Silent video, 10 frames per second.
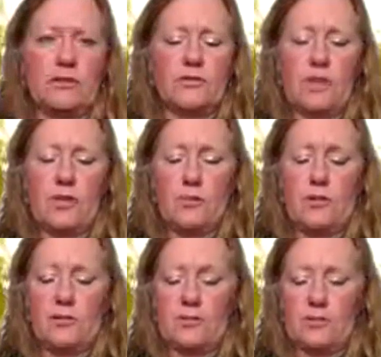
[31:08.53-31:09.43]
So they
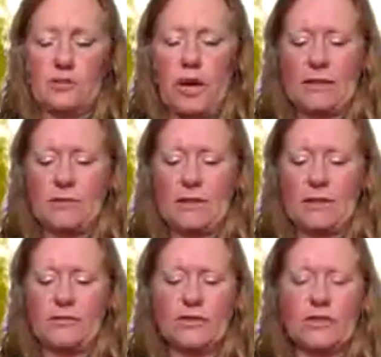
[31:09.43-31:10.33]
put a trial out
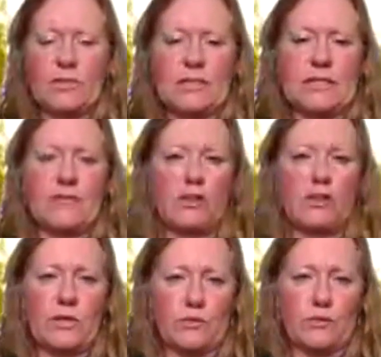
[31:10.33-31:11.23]
there for a specific
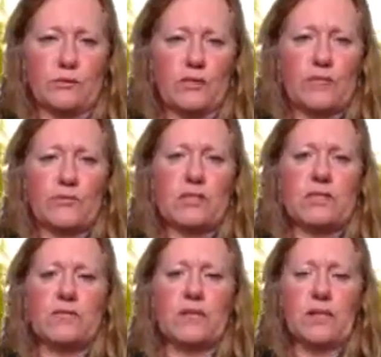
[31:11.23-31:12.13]
reason, for a
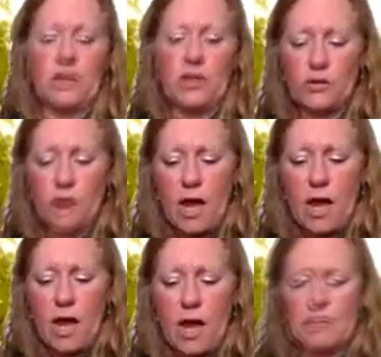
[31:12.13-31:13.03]
specific
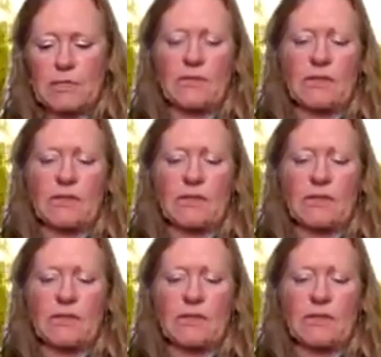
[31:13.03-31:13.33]
crop, a specific